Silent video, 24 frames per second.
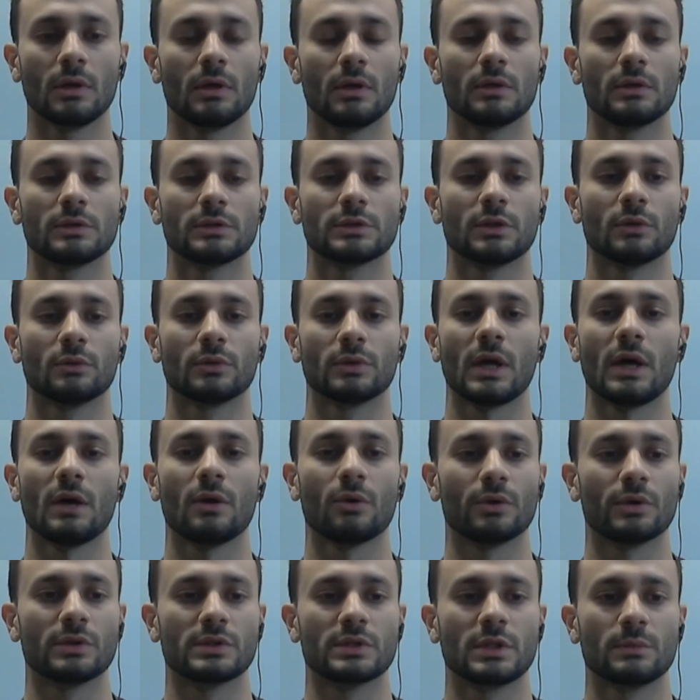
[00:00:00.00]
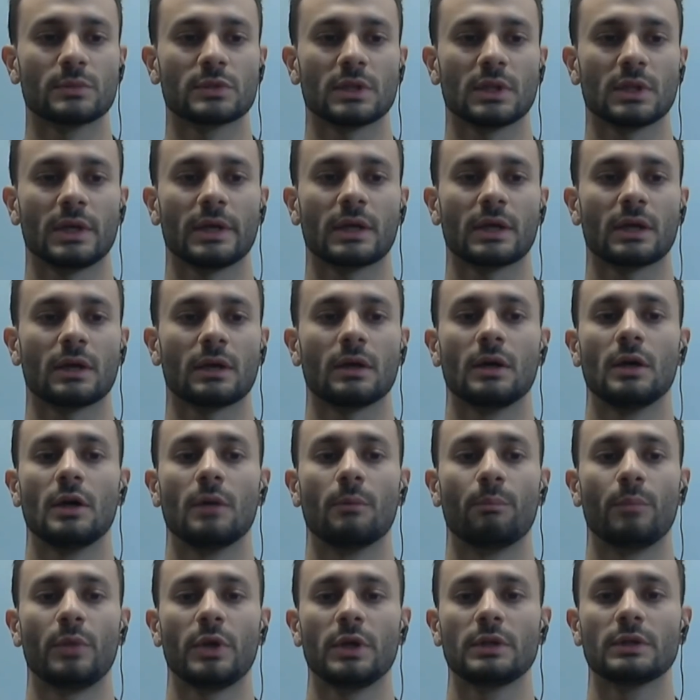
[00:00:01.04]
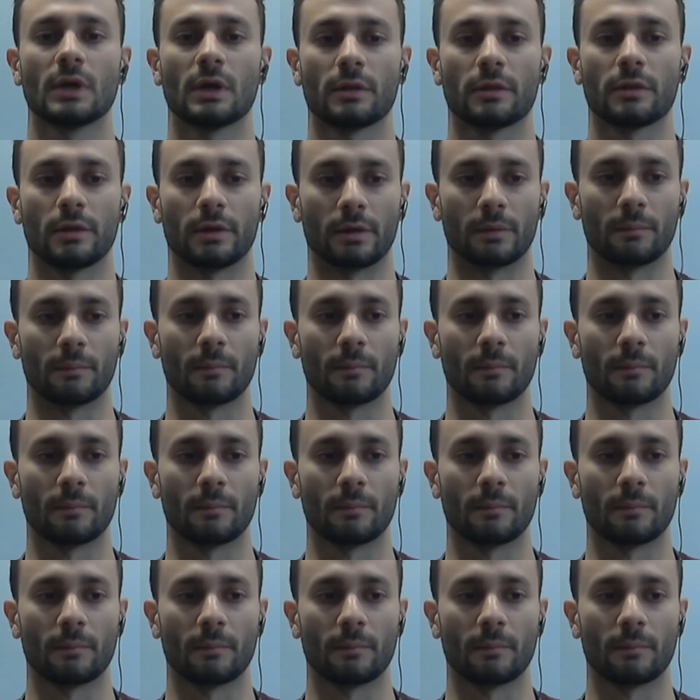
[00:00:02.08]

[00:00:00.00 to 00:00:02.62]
So now it seems like a big nothing.